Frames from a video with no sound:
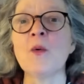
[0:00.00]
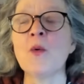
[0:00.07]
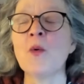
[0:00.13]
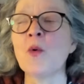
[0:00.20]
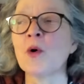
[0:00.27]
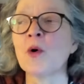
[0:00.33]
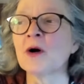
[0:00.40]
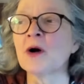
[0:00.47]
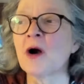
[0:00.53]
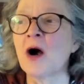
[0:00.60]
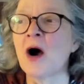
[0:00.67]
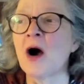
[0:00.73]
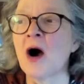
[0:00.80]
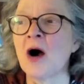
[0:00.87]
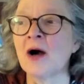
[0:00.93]
or
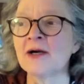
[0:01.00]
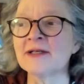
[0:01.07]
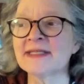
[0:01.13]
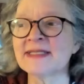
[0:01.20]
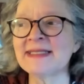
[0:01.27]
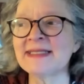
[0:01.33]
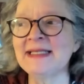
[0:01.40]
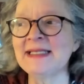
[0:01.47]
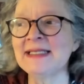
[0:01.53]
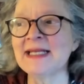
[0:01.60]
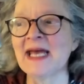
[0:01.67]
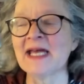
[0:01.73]
are seen